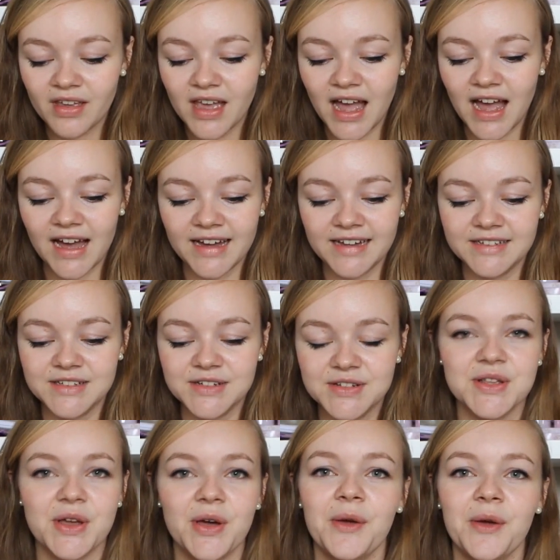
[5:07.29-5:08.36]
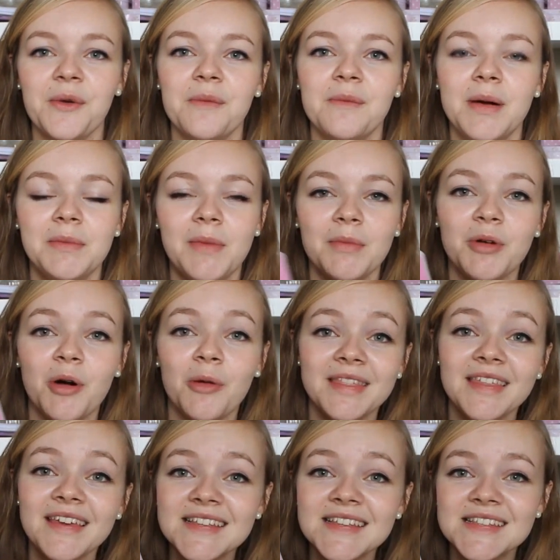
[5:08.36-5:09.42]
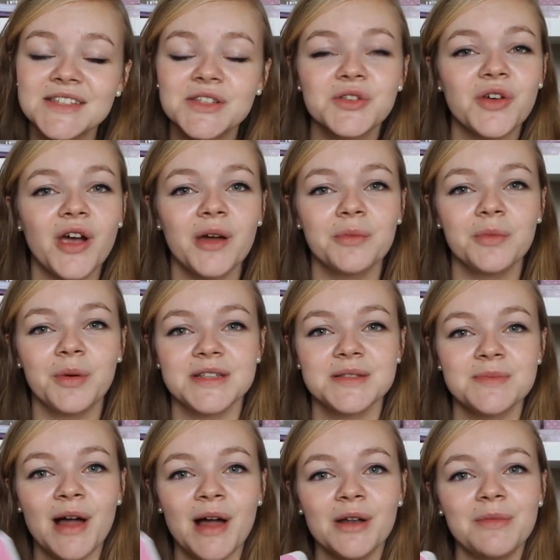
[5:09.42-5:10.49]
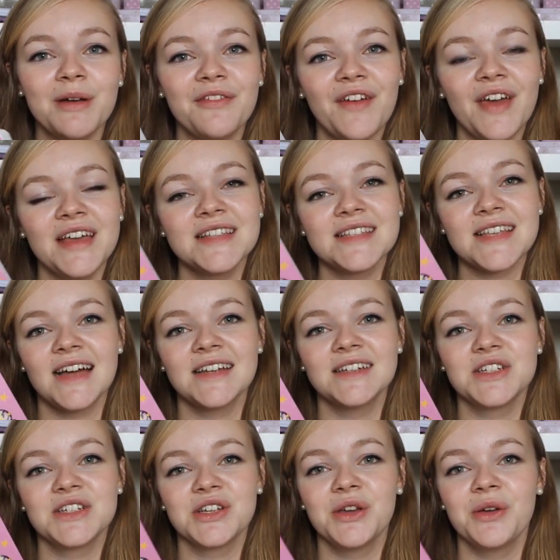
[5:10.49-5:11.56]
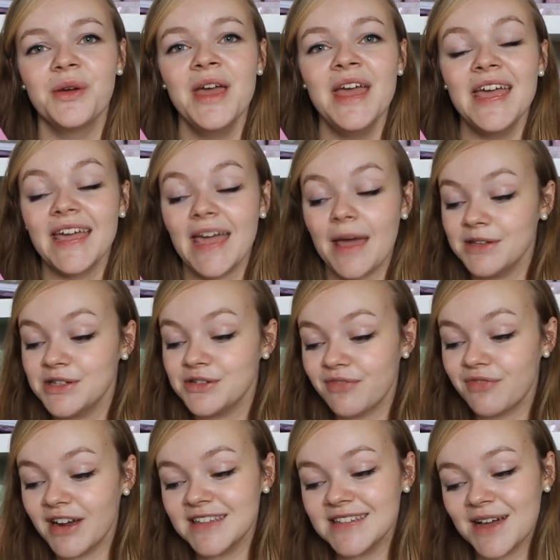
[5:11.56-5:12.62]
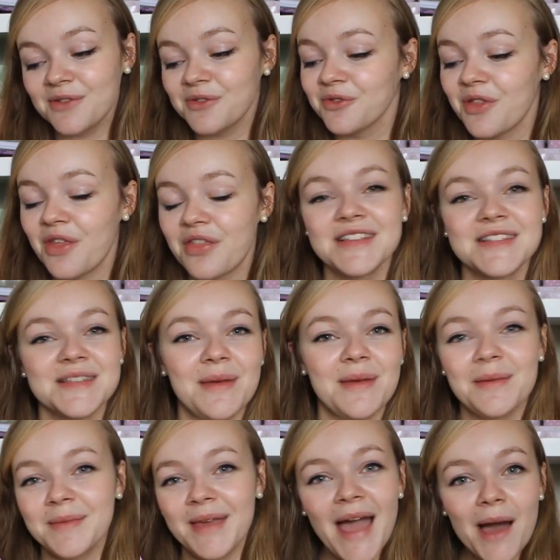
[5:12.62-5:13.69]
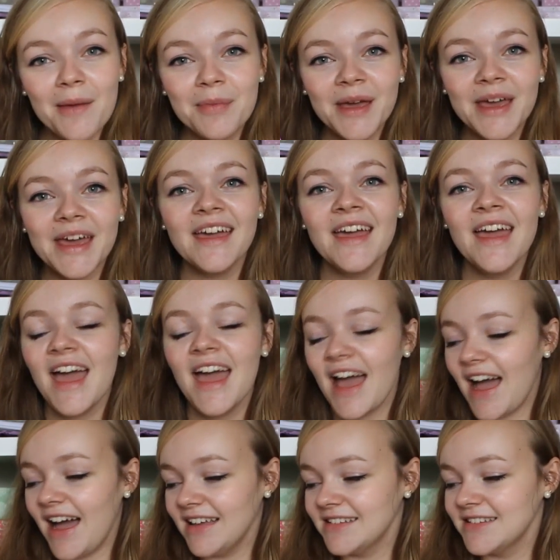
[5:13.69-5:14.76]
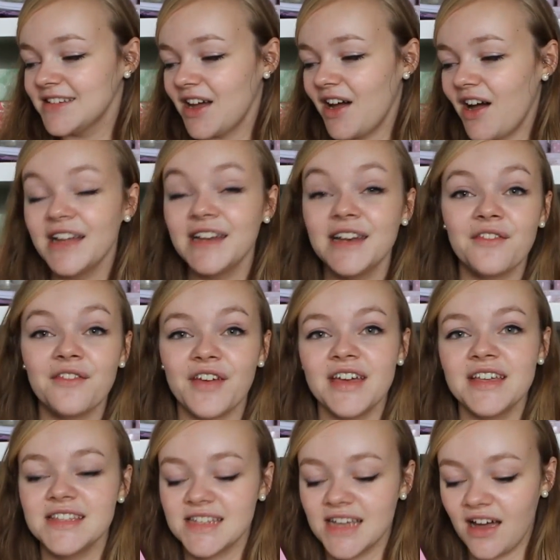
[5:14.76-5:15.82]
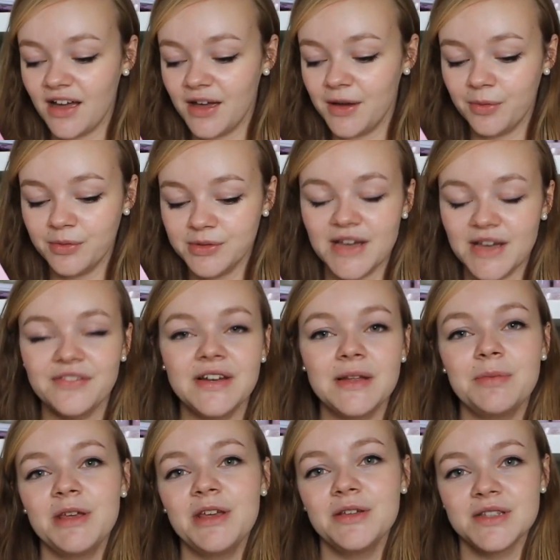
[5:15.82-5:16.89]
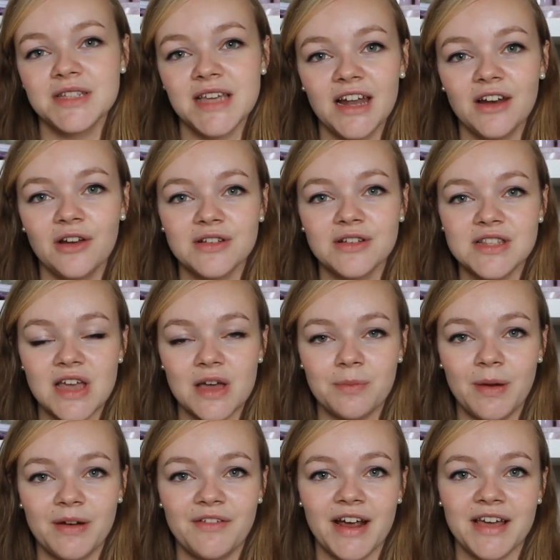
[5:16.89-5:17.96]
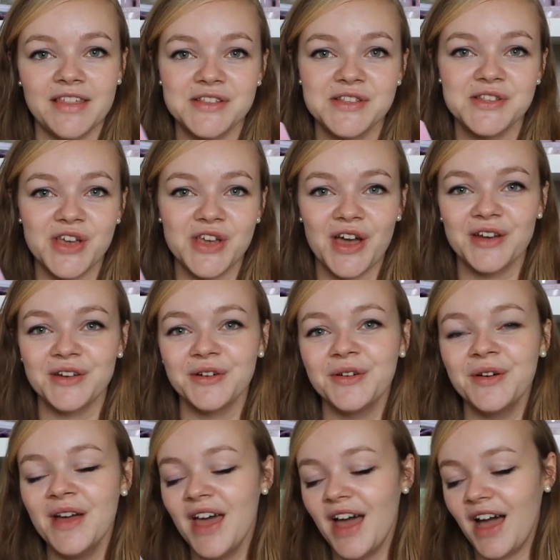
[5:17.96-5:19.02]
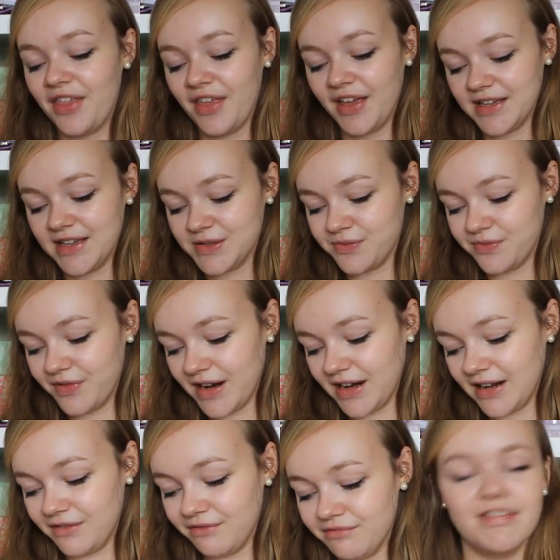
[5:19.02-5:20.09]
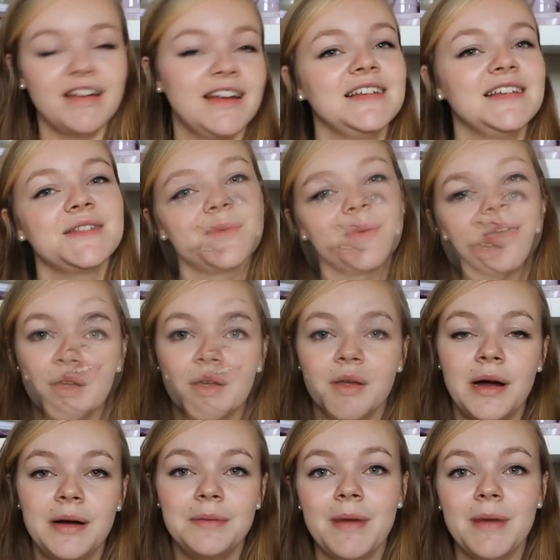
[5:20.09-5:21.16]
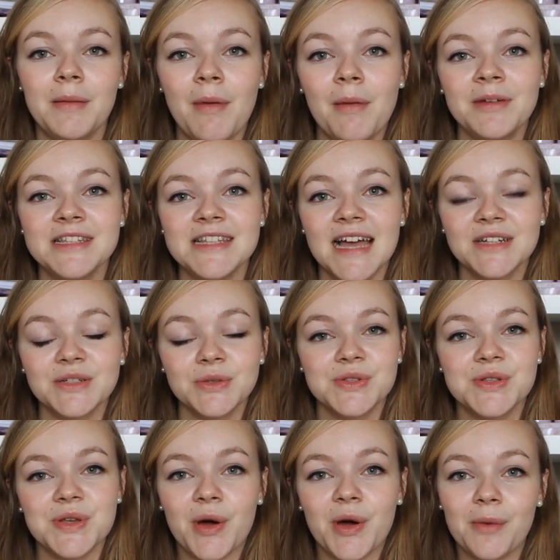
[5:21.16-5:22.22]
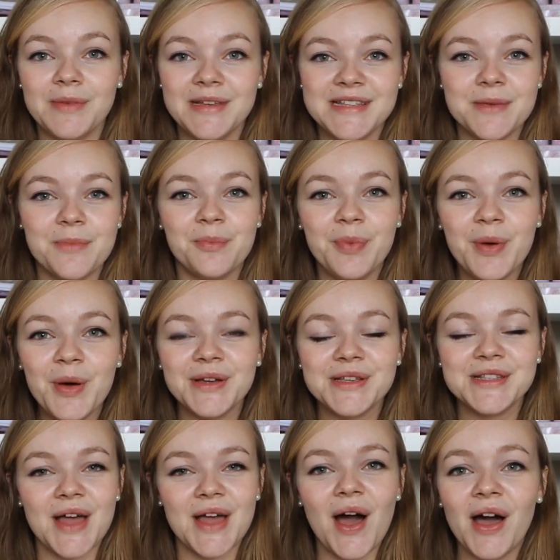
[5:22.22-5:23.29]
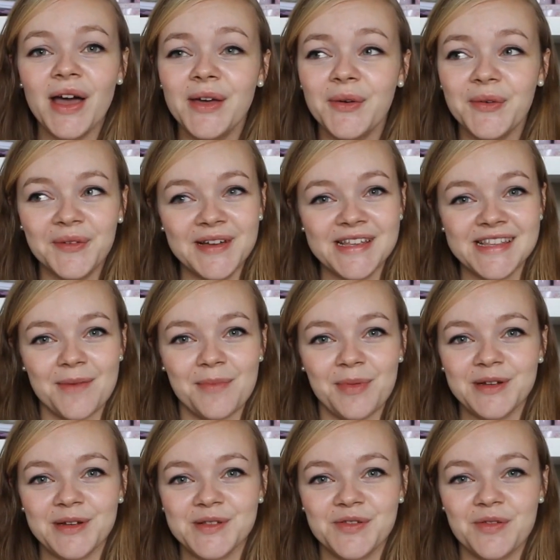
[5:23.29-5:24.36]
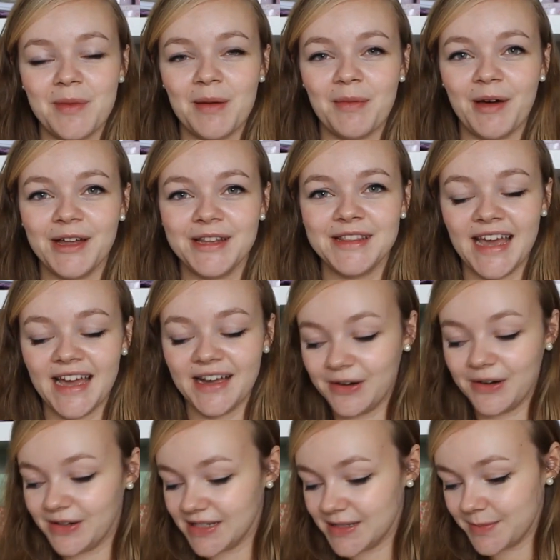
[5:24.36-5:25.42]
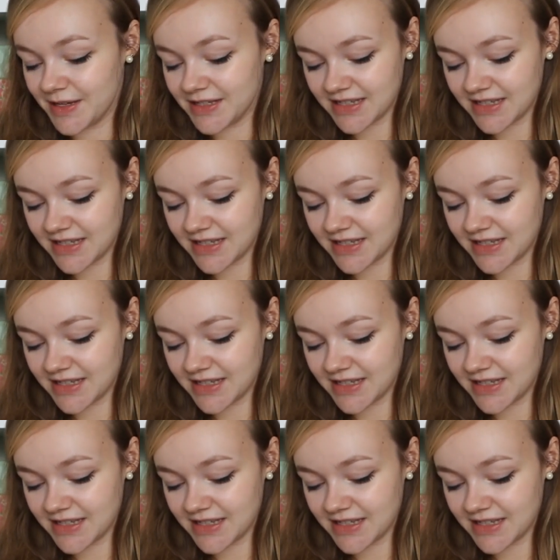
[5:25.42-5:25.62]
And so my mum got me this to try and put a smile on my face and to get me to write down all the things that make me happy, and I love it. I will definitely be using it alongside my Wreck This journal. I think it's really, really sweet. My mum and dad also got me some books. I always get books for my birthday and Christmas.